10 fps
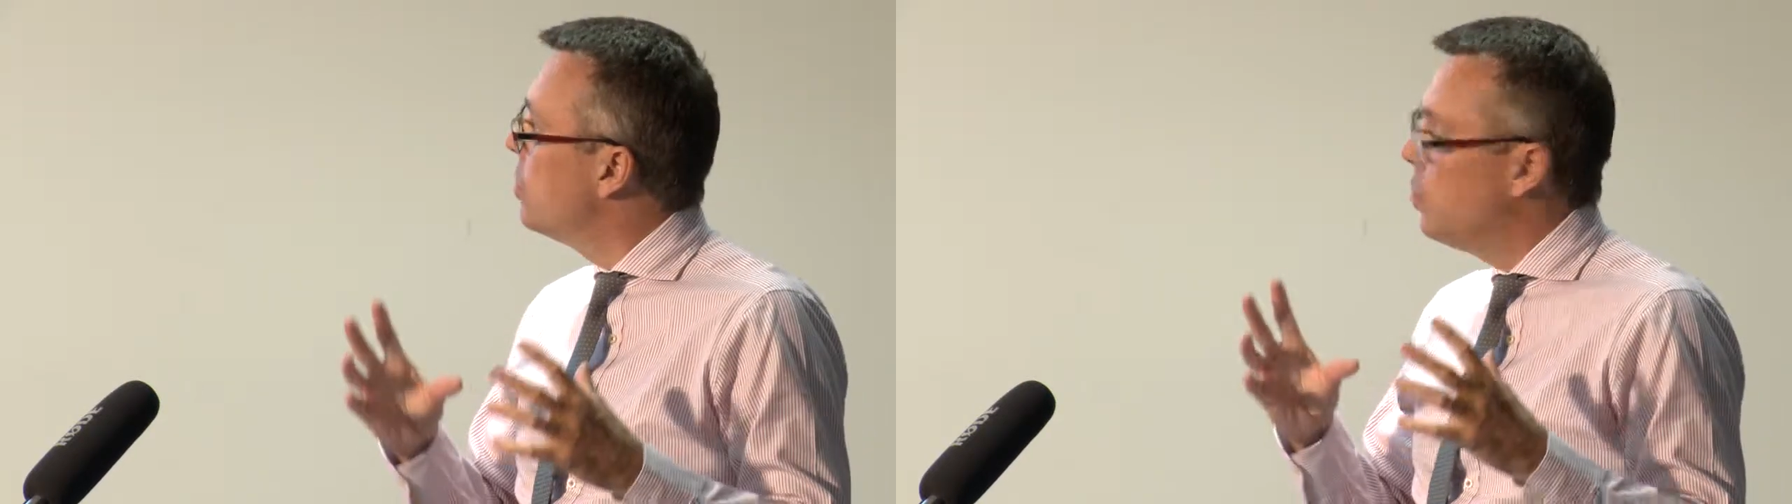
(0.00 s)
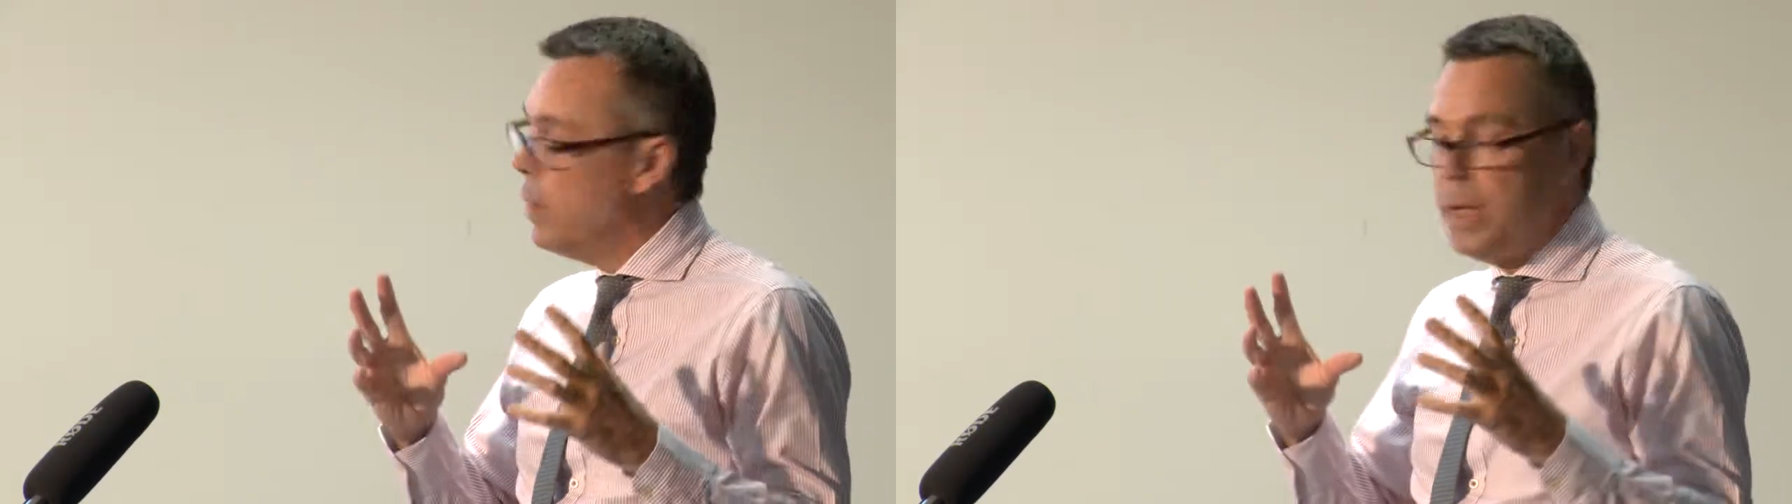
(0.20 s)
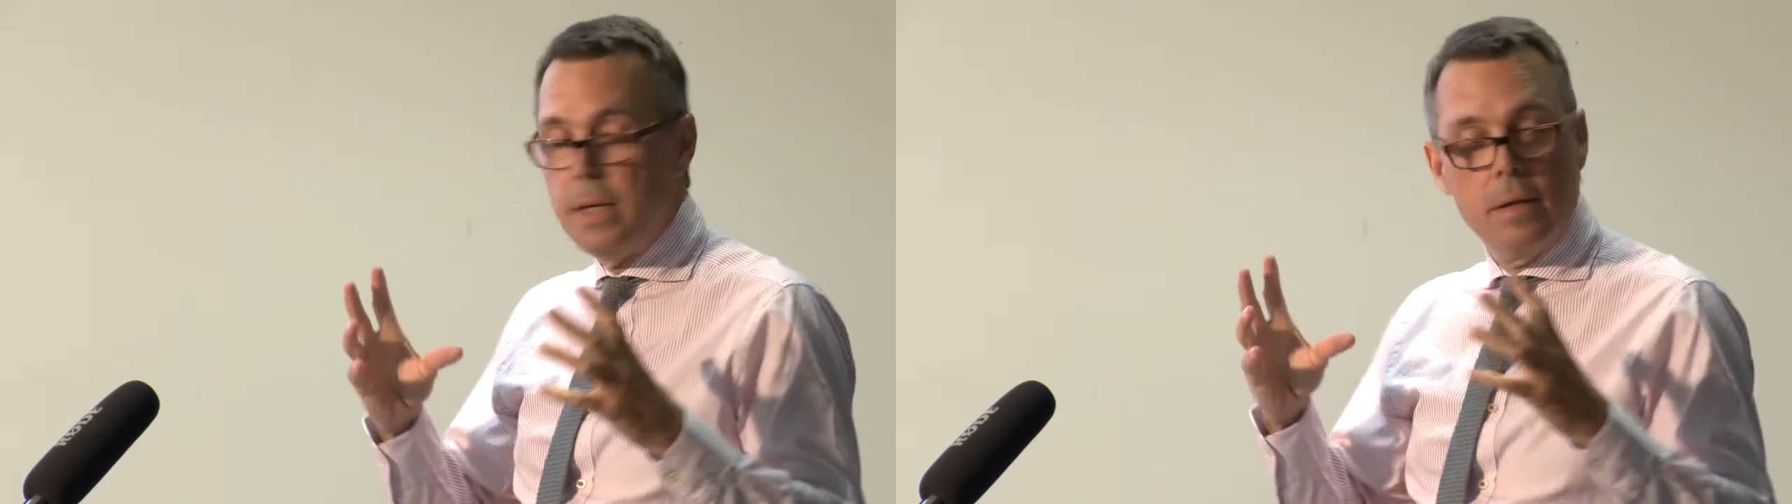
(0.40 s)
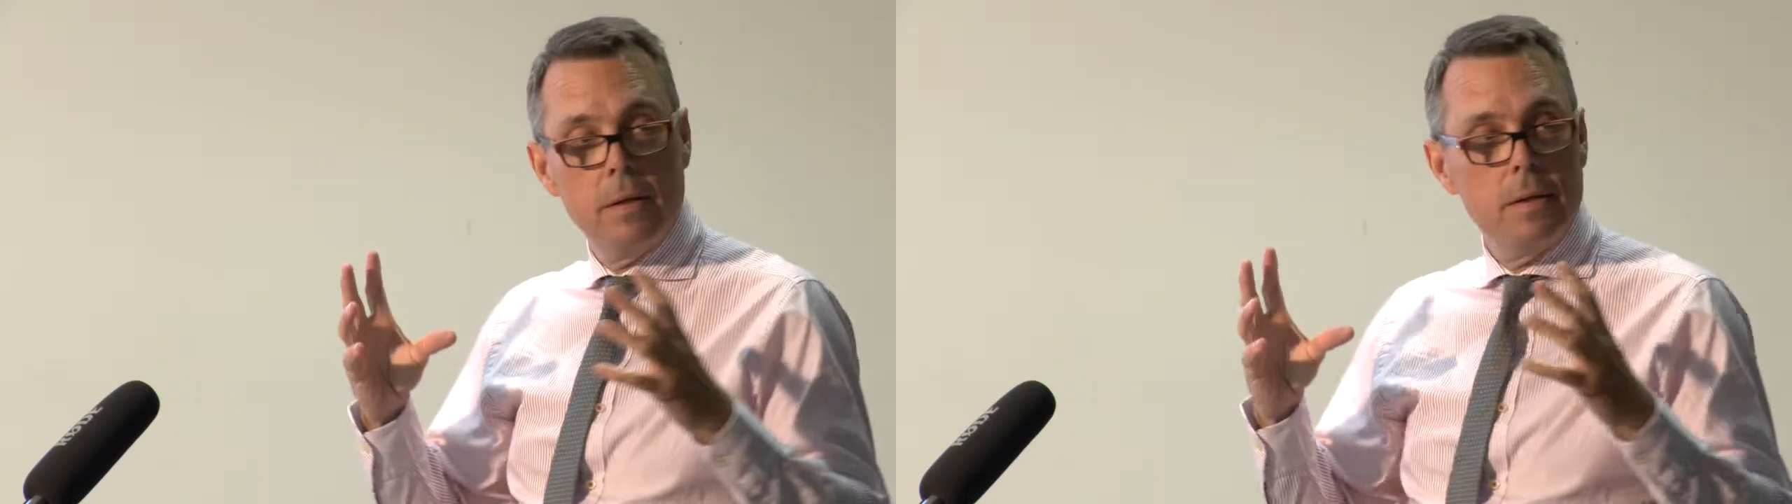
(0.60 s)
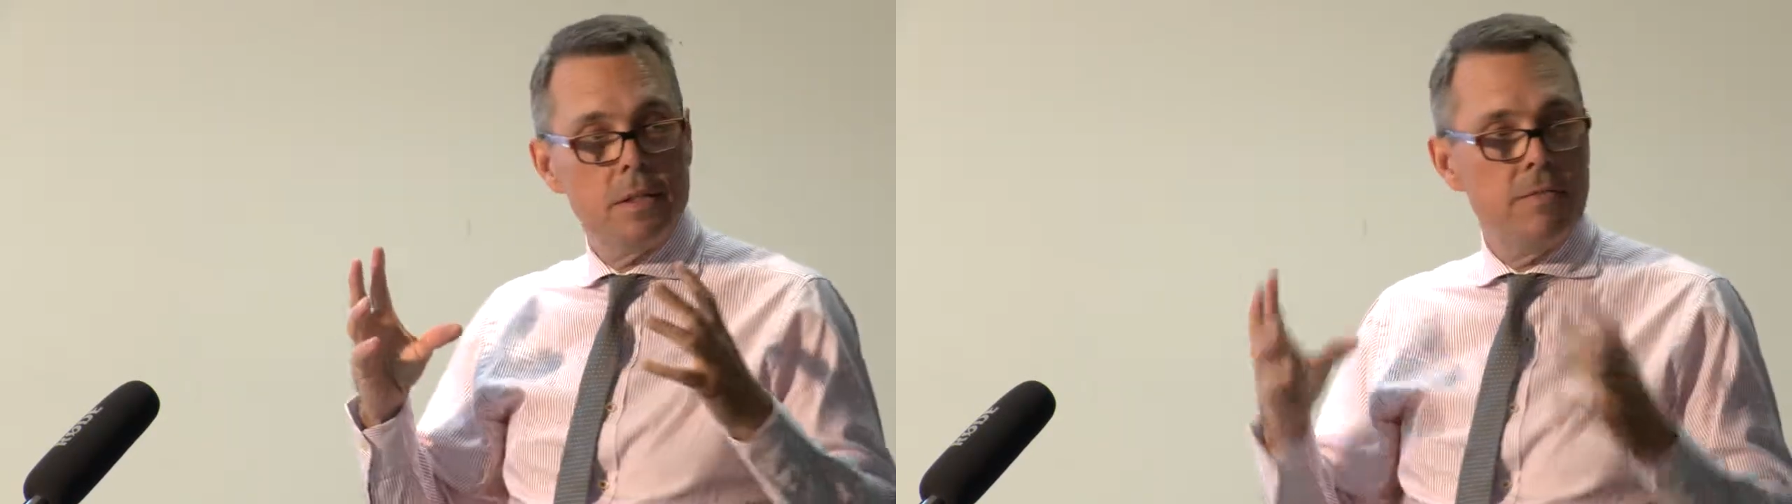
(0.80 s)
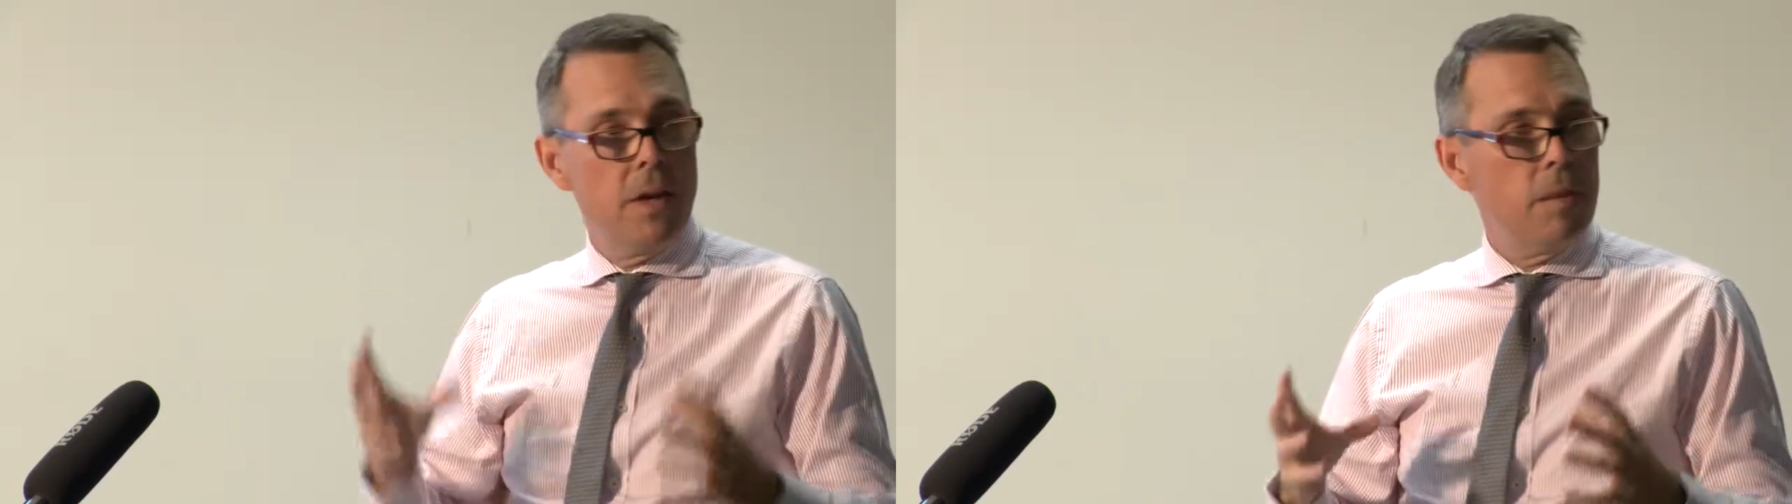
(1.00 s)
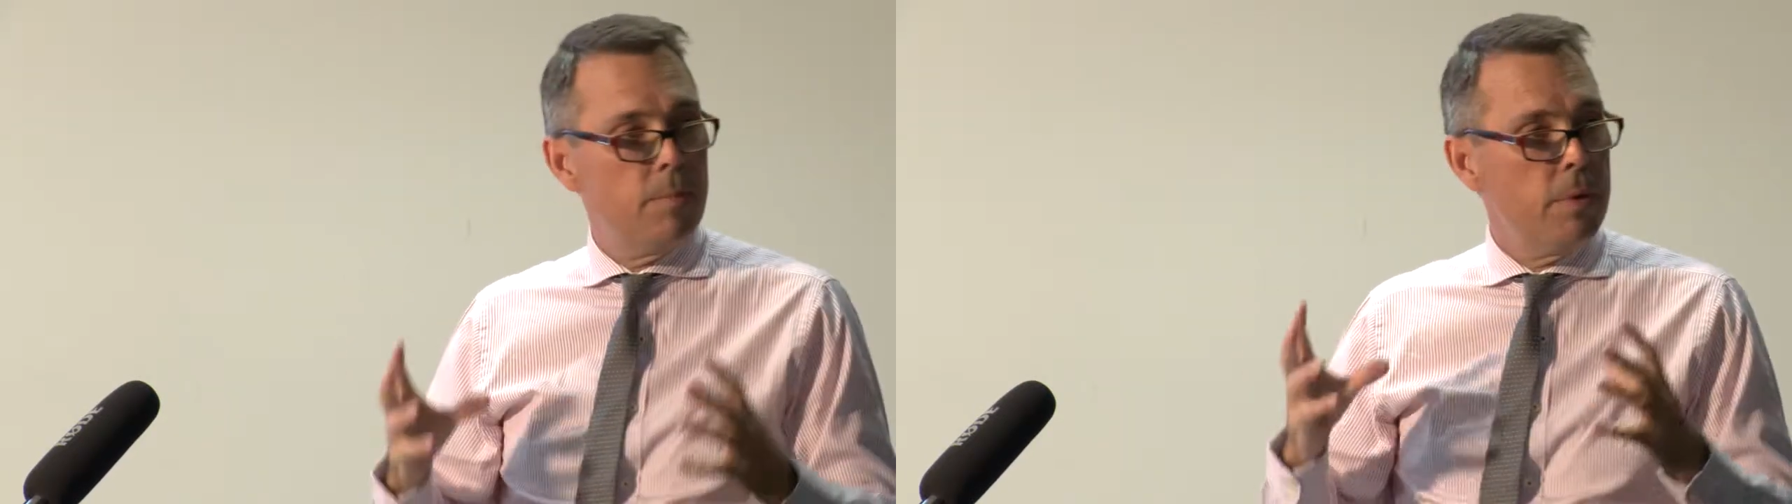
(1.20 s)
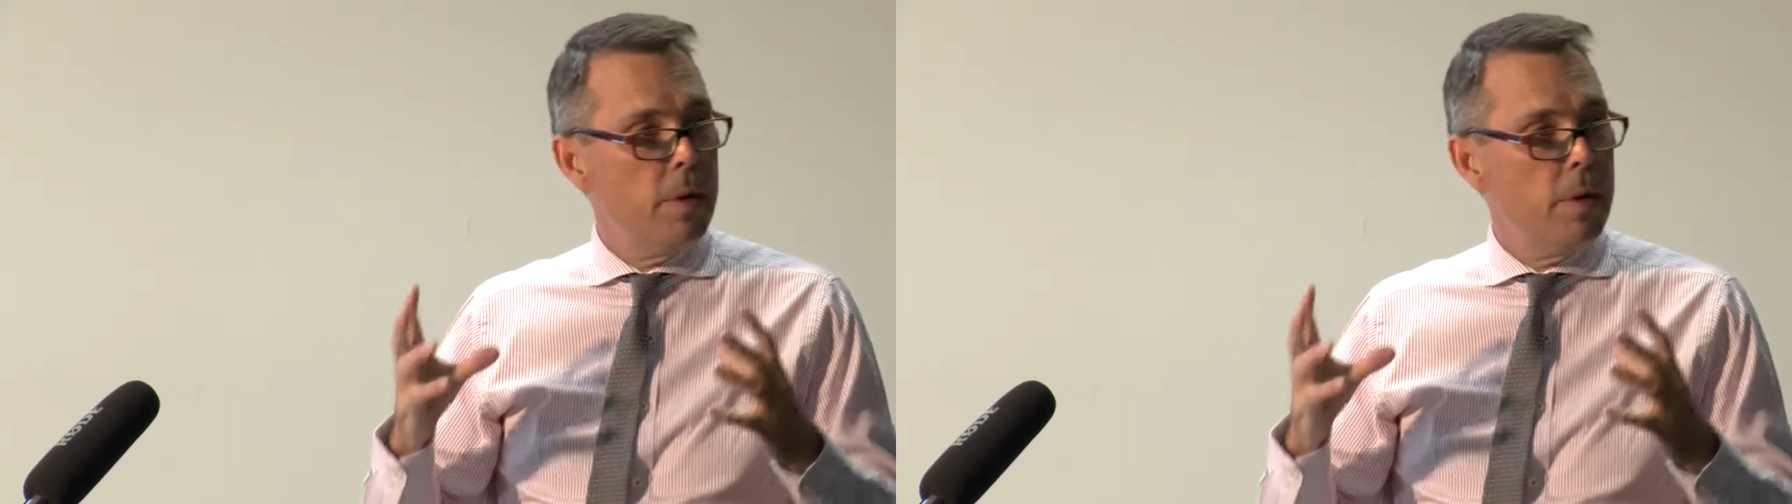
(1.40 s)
we develop